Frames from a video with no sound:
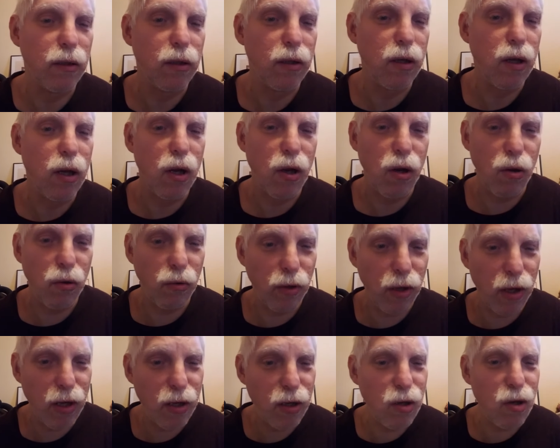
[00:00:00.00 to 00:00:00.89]
You
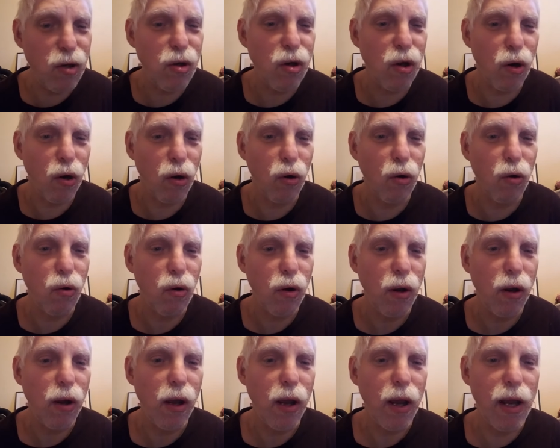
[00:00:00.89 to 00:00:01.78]
need to know
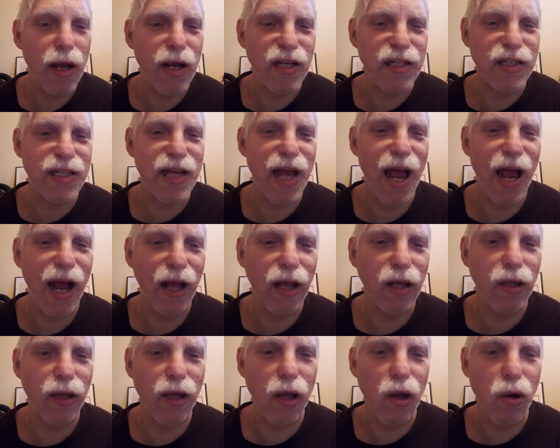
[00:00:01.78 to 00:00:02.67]
exactly